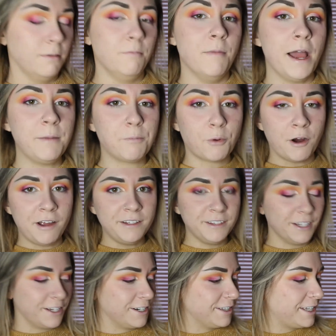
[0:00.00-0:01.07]
My brain
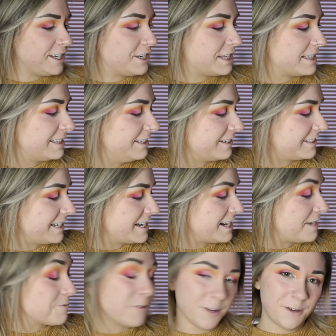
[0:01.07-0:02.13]
literally just looked
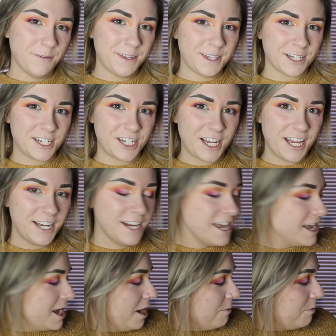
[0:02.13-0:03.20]
at, I'm going in with this shade,
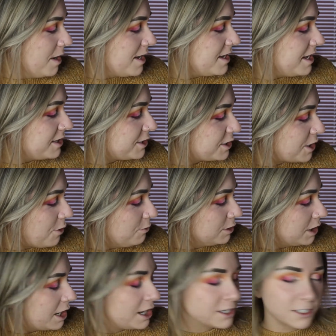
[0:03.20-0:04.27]
but it's so
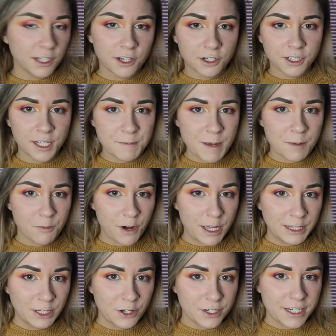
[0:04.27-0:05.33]
long, literally my
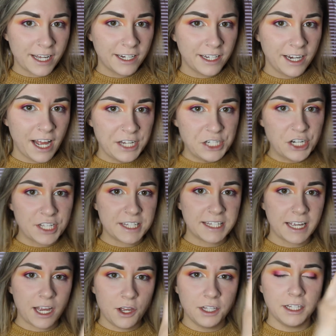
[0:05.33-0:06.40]
brain looked at it and just
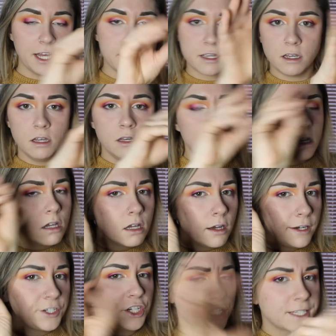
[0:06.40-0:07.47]
like
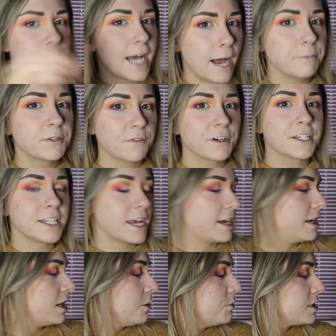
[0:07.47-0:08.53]
it just stopped for a
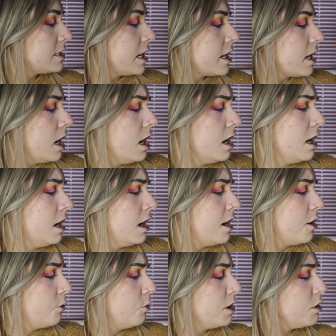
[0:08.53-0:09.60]
second. It was like,
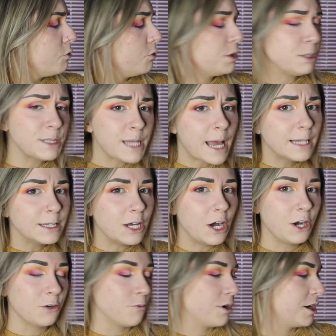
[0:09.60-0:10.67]
what is that
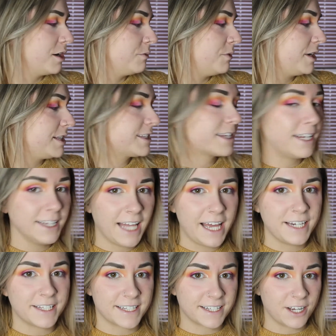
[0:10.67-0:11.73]
long word? But it's
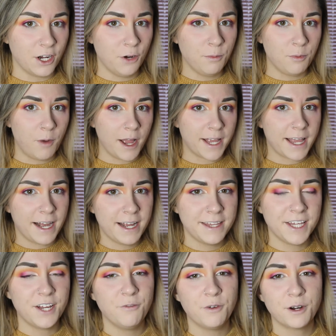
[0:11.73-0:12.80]
kaleidoscope. Why can't I
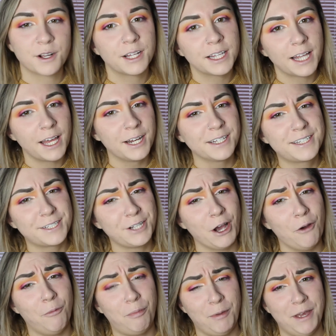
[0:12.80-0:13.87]
think of what a
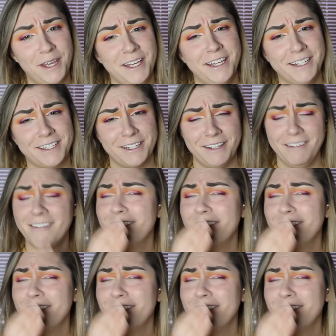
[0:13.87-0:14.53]
kaleidoscope is?